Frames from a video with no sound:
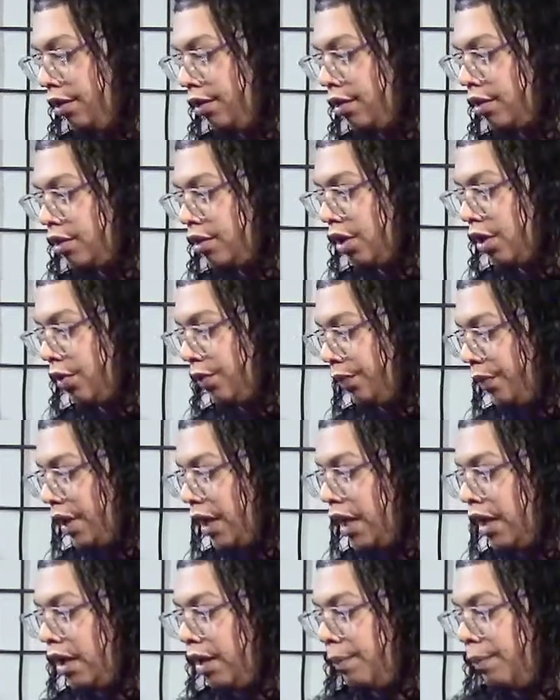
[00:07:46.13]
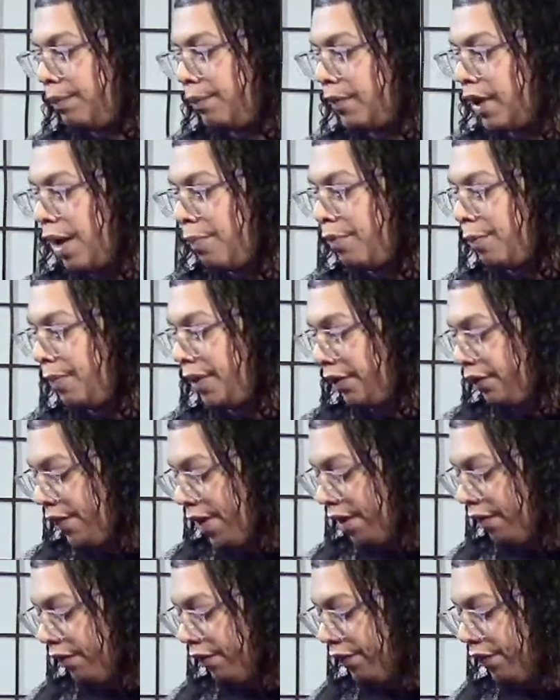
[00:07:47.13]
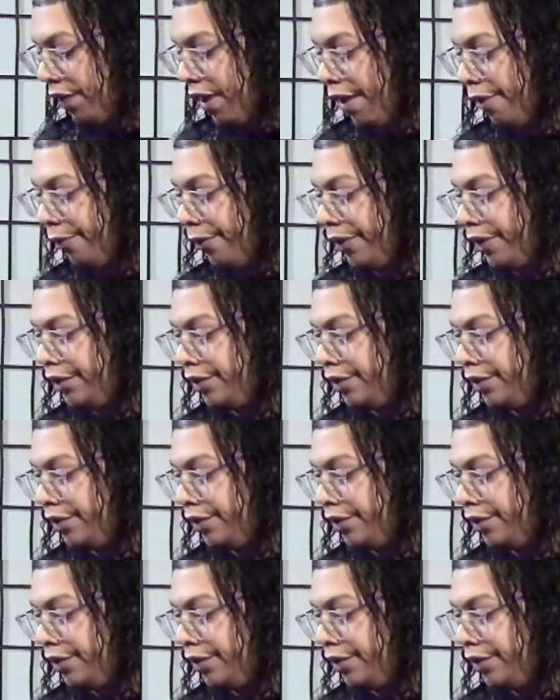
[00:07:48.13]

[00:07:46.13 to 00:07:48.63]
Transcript: So I'm a big fan of that one.